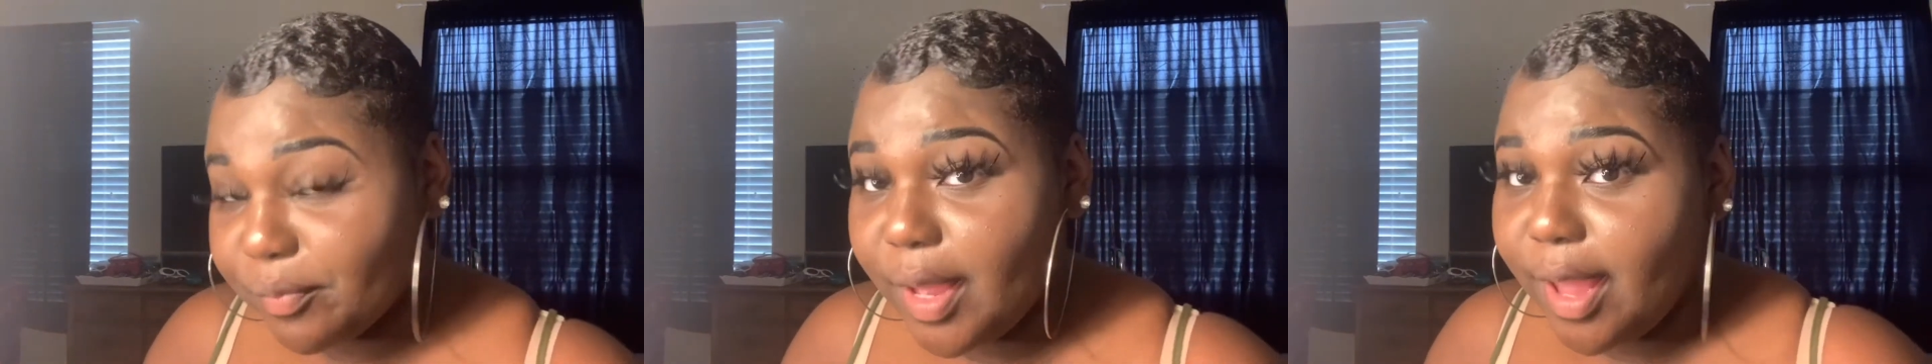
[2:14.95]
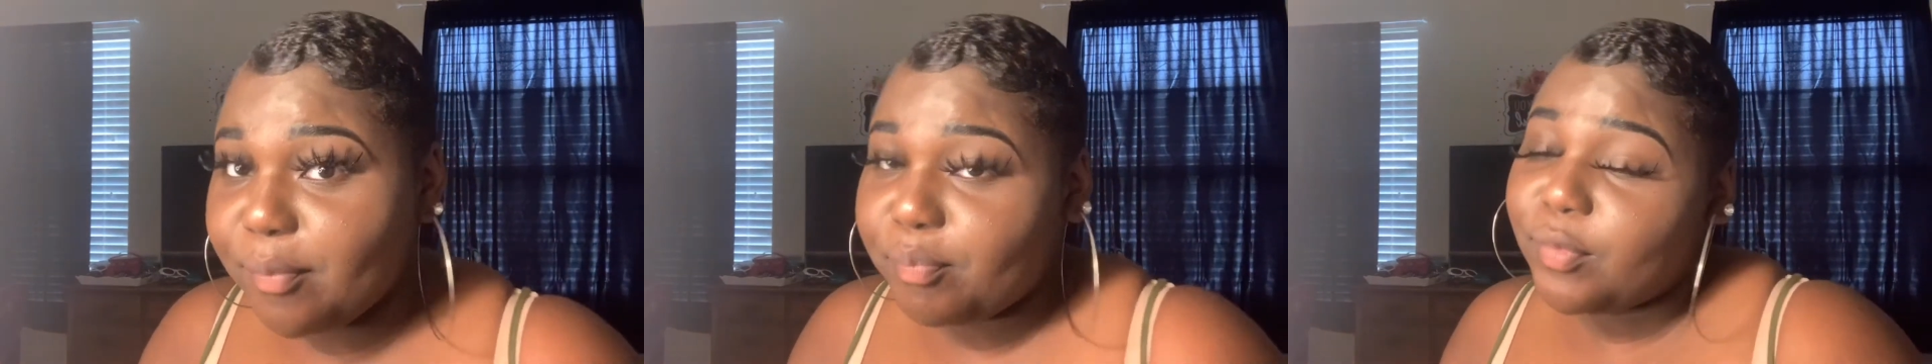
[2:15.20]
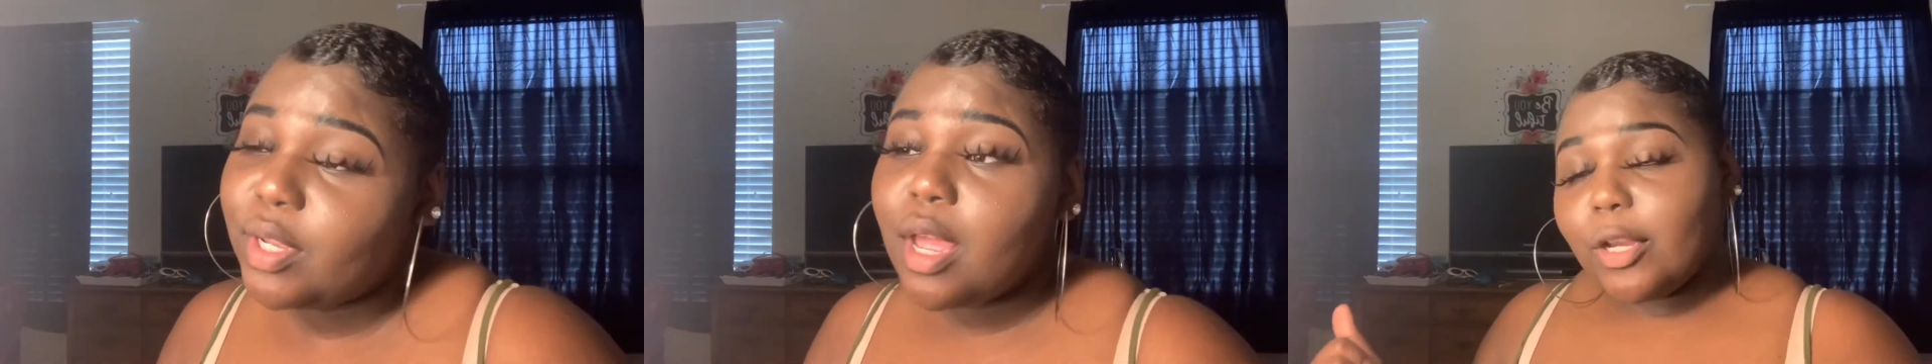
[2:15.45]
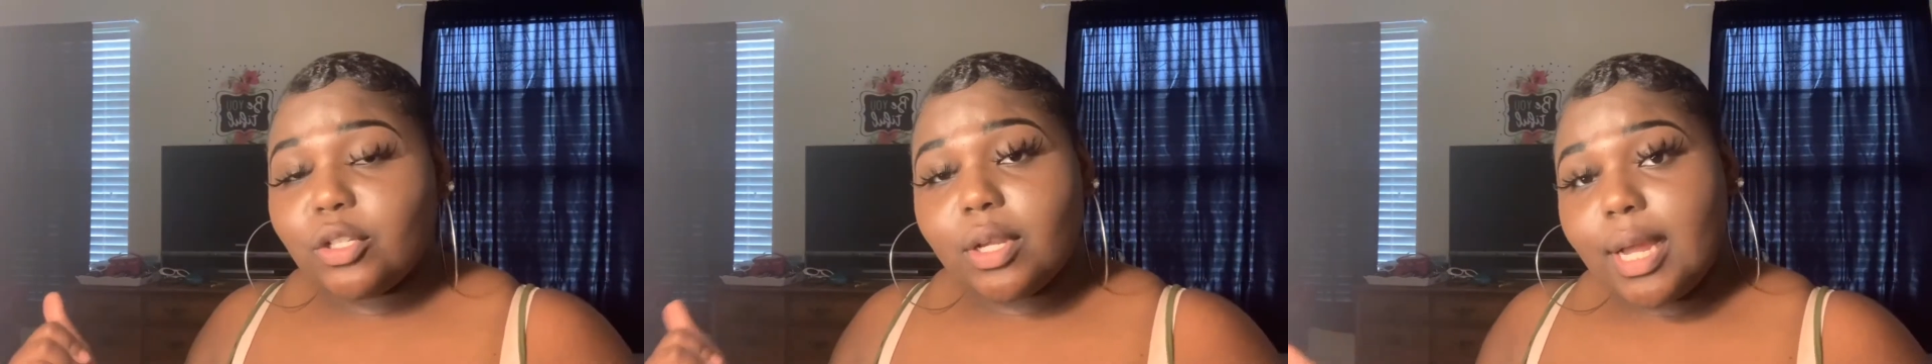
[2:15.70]
Hey,
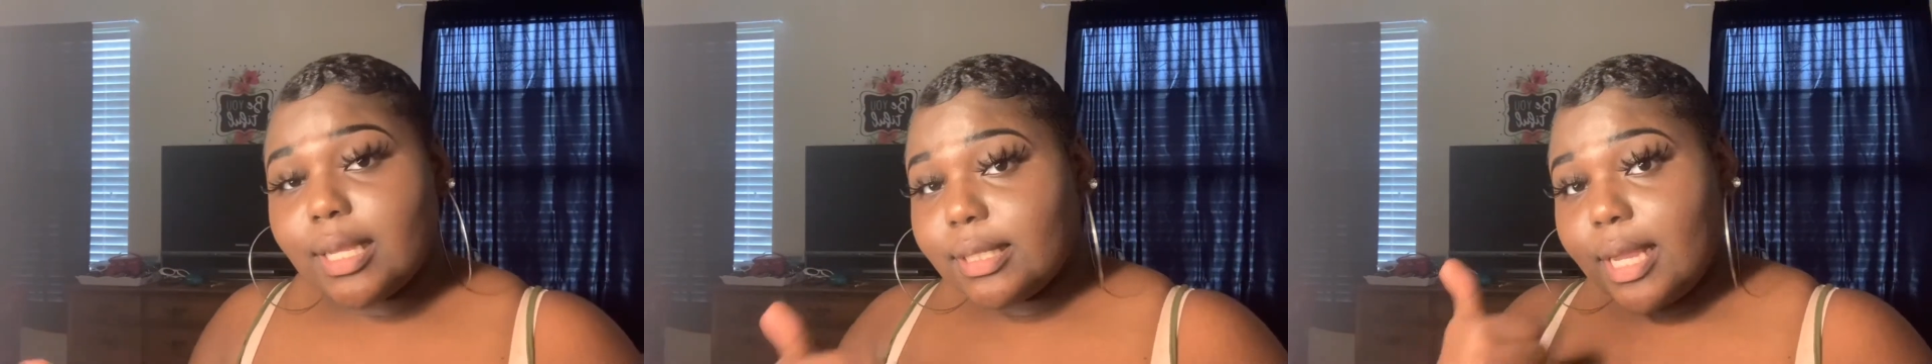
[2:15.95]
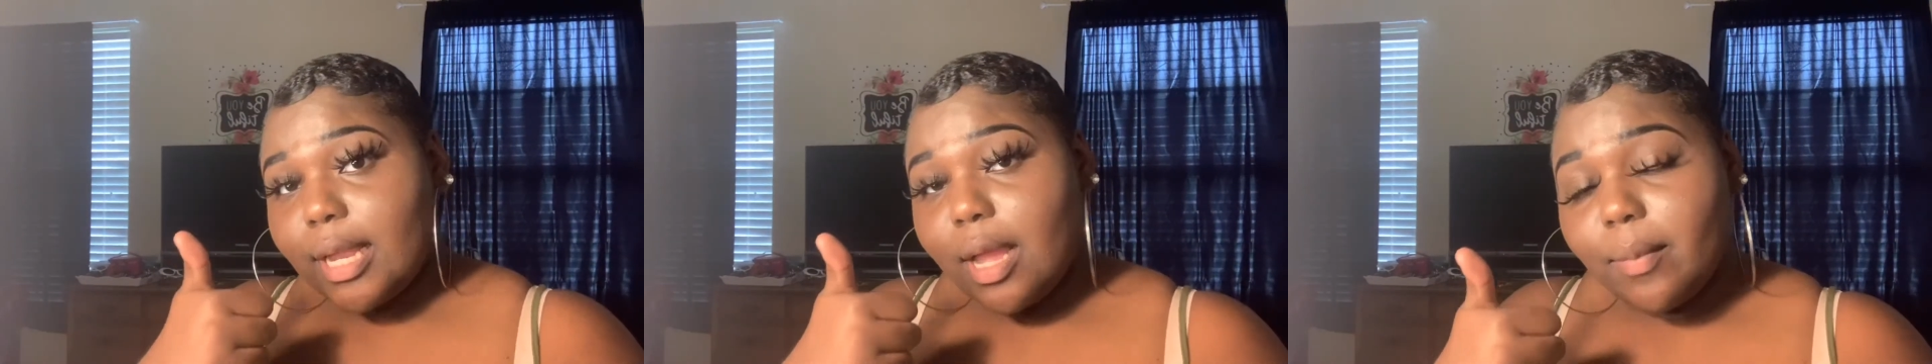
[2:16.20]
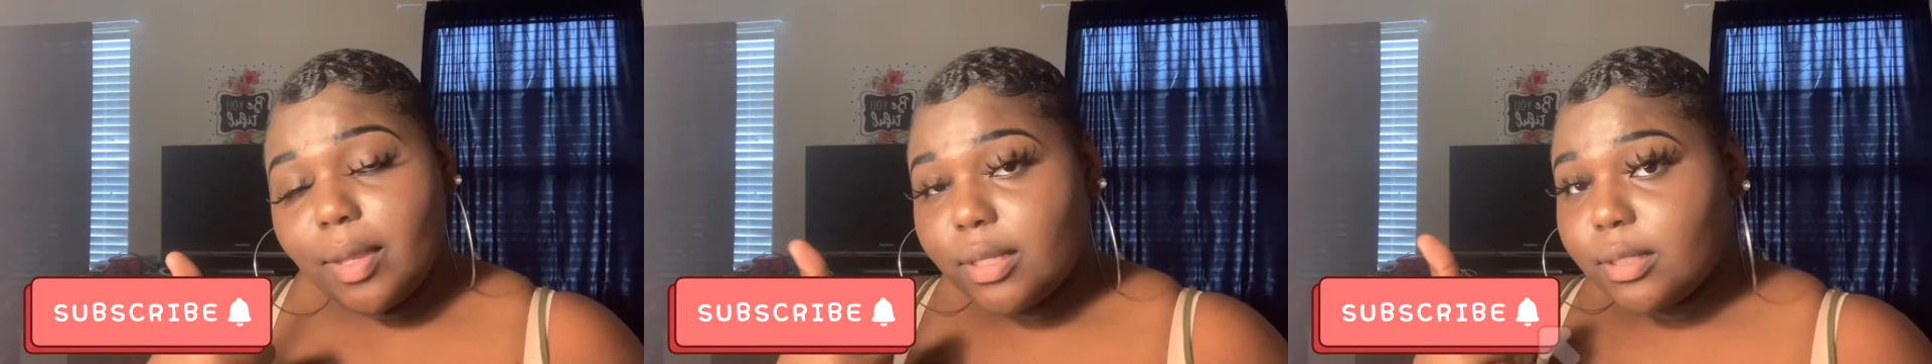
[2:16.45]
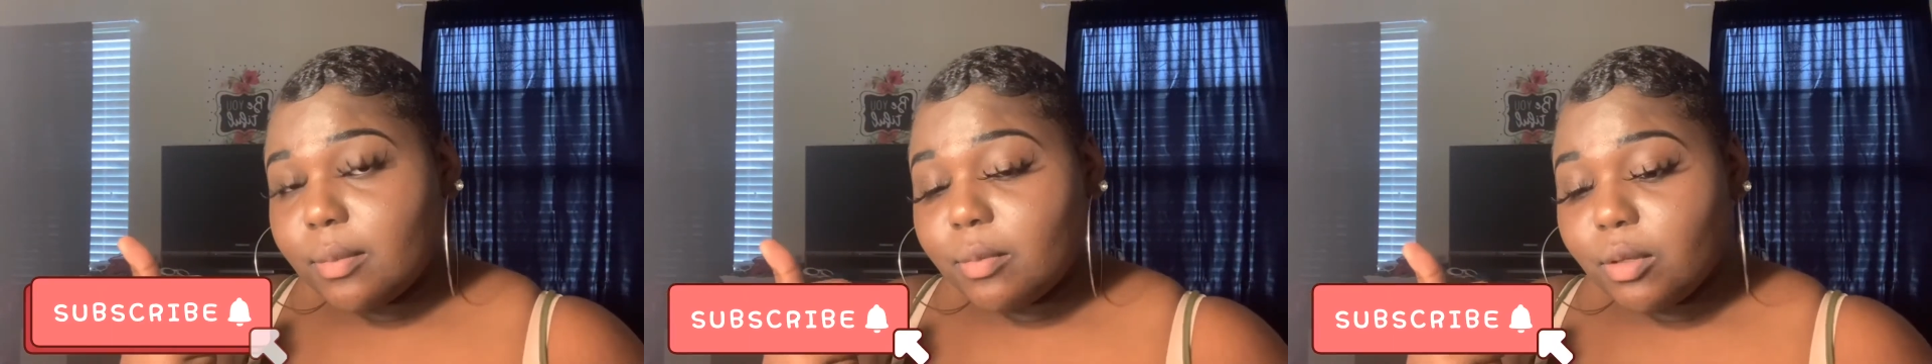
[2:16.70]
make sure you guys like, comment, and
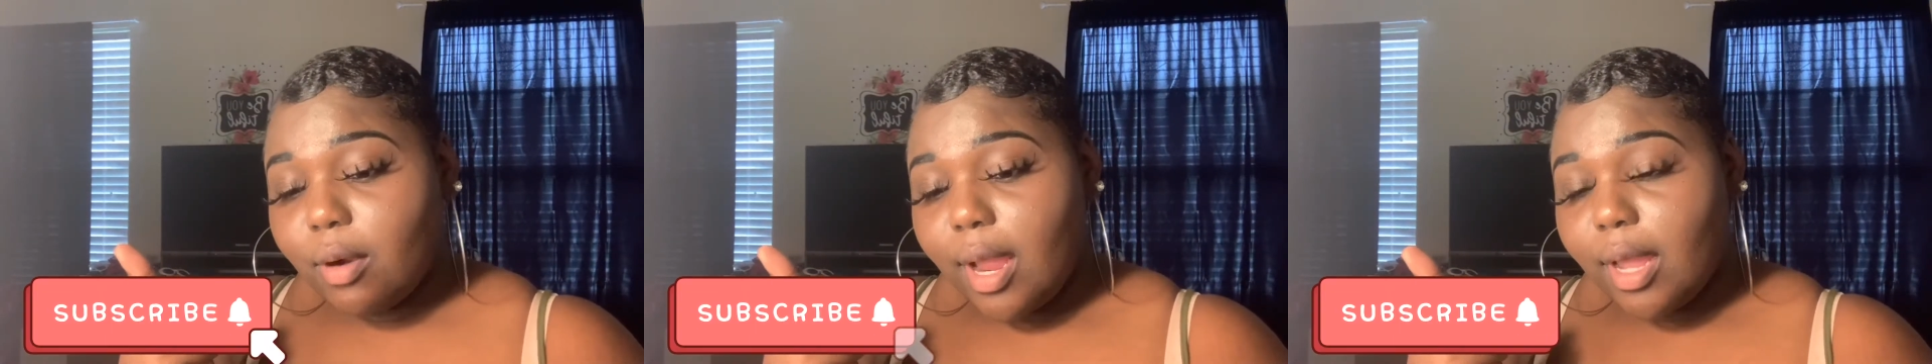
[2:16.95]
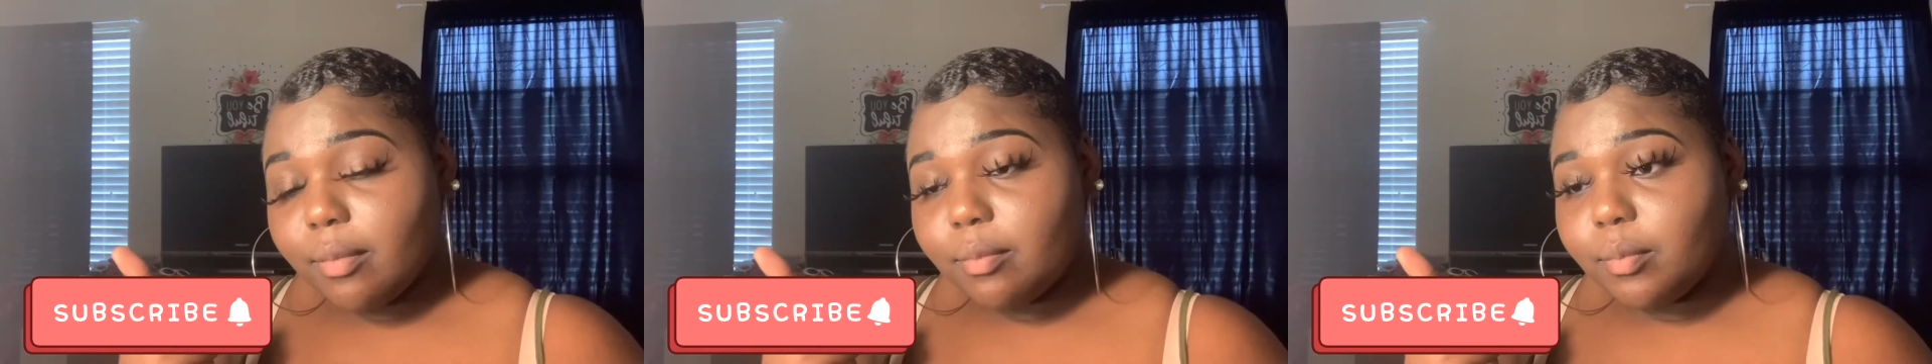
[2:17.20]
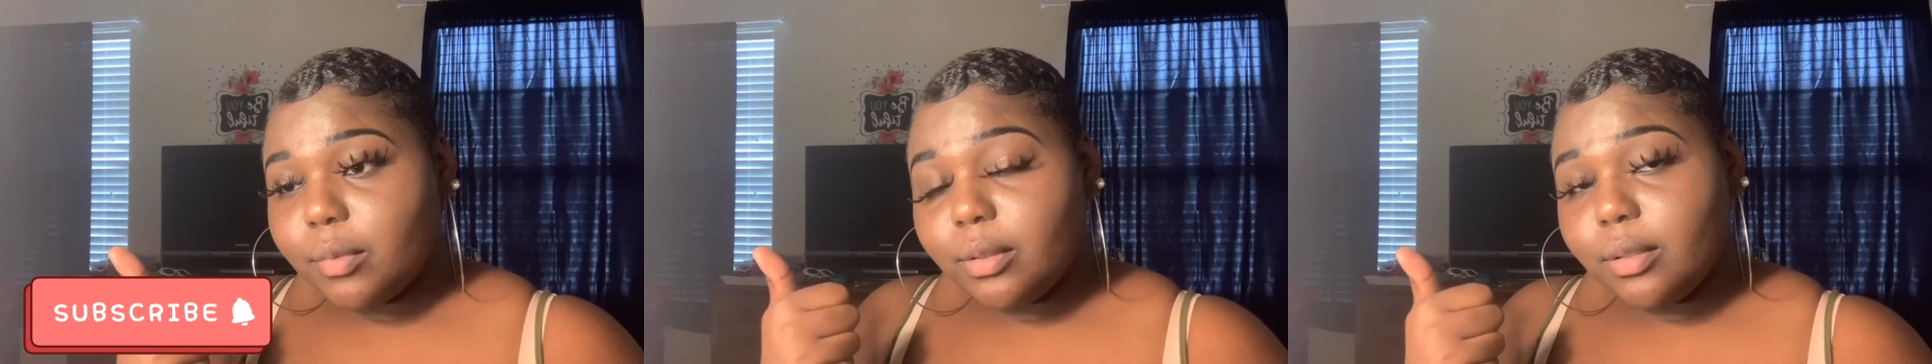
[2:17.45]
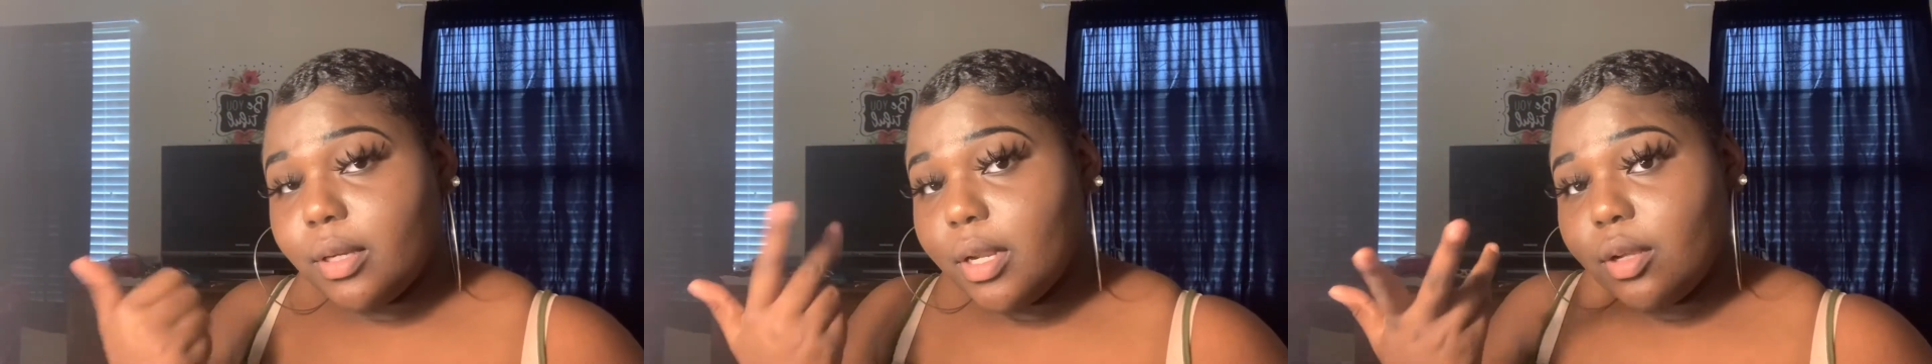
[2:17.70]
subscribe.
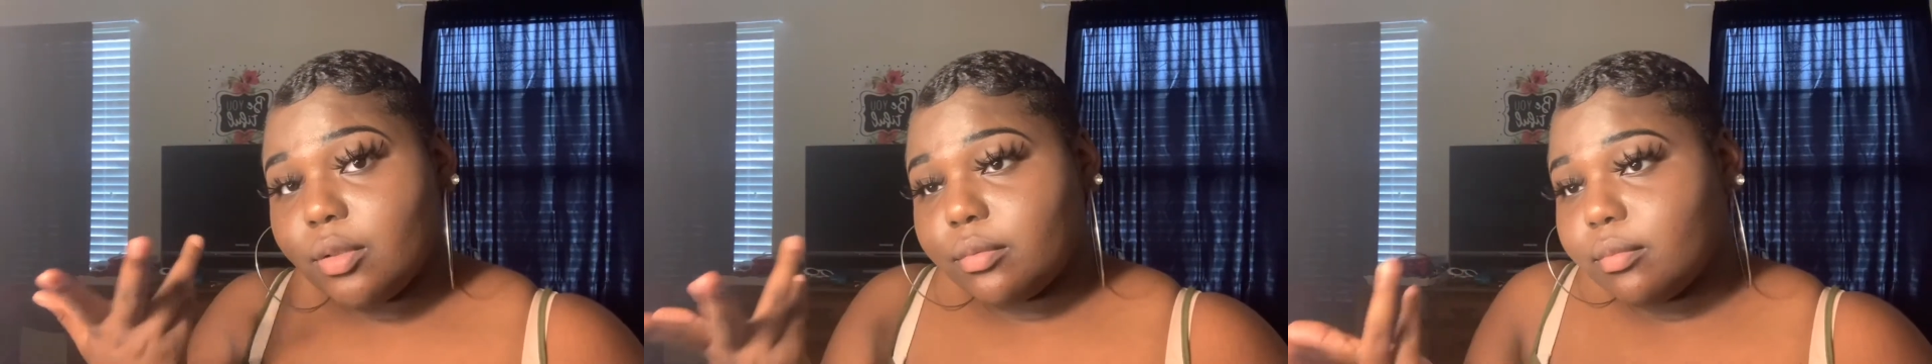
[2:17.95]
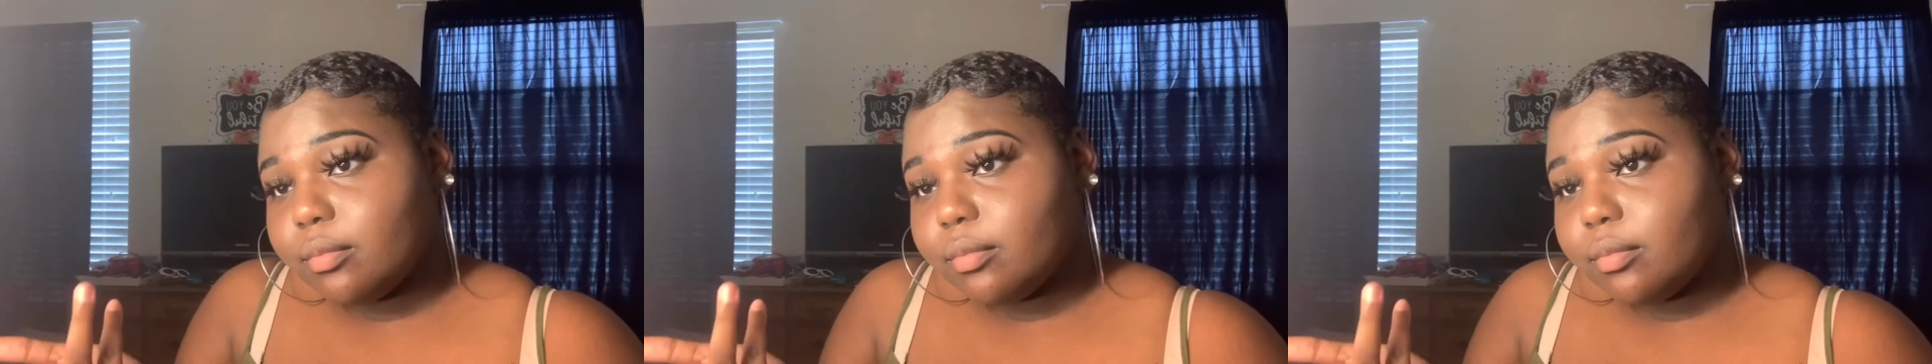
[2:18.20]
You know,